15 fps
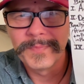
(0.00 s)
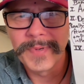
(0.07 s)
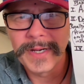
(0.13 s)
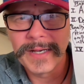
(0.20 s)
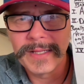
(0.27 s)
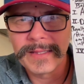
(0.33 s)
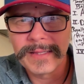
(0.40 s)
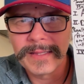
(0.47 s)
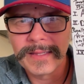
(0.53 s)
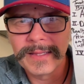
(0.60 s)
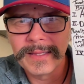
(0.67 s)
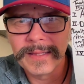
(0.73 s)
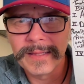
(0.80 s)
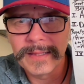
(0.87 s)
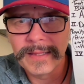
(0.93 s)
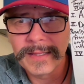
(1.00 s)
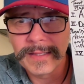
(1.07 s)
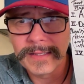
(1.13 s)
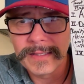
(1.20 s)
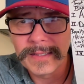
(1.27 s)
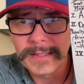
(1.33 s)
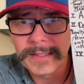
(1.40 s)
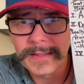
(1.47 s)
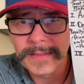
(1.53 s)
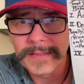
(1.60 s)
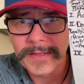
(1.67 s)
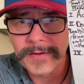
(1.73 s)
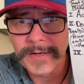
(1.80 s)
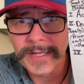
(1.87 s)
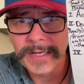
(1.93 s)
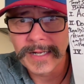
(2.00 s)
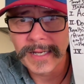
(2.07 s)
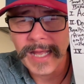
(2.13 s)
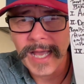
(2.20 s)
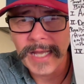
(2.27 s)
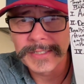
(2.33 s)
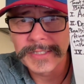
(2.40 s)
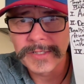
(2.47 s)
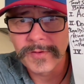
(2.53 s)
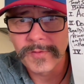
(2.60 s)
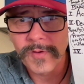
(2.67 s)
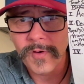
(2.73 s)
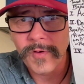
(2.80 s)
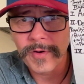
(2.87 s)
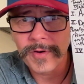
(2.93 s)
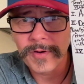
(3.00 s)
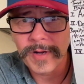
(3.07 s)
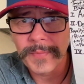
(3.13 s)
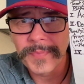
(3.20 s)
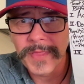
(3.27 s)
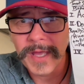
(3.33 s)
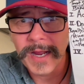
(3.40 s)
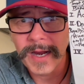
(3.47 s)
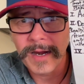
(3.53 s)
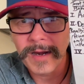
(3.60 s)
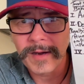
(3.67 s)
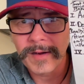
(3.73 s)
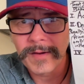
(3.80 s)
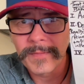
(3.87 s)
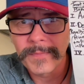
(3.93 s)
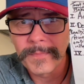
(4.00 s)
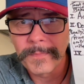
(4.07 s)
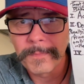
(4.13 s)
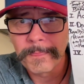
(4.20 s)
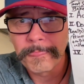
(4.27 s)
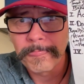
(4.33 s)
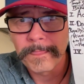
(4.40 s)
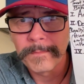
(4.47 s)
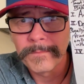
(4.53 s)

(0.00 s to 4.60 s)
but they're in a logical order up there.